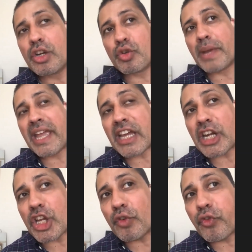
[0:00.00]
to make an
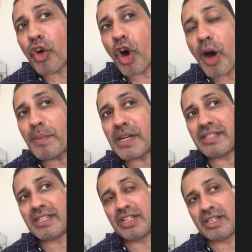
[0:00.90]
informed
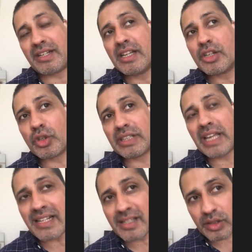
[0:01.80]
decision. So
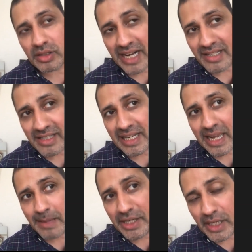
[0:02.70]
that's the
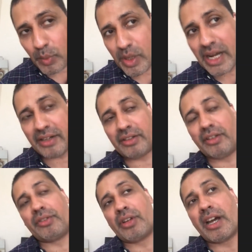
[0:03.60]
liability we are
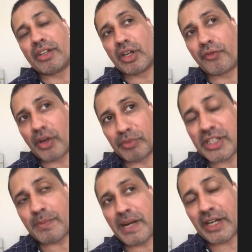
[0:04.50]
discharging from
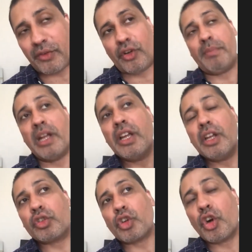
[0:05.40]
this platform.
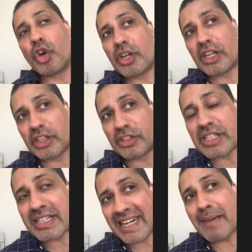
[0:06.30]
So
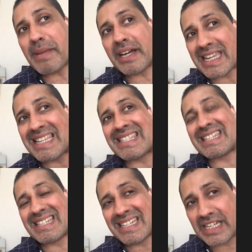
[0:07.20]
disclaimer is
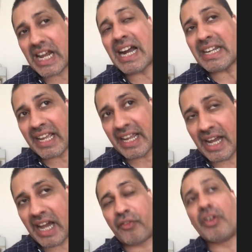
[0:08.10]
not
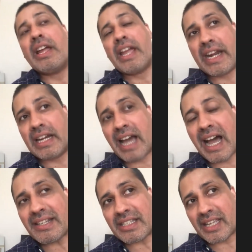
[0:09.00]
enough. And
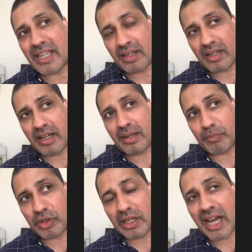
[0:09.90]
last thing,
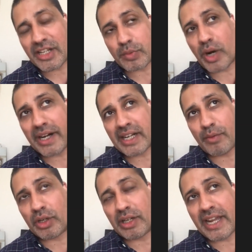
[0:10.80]
the last point I
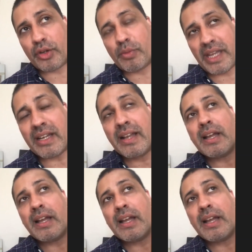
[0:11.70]
would like to make,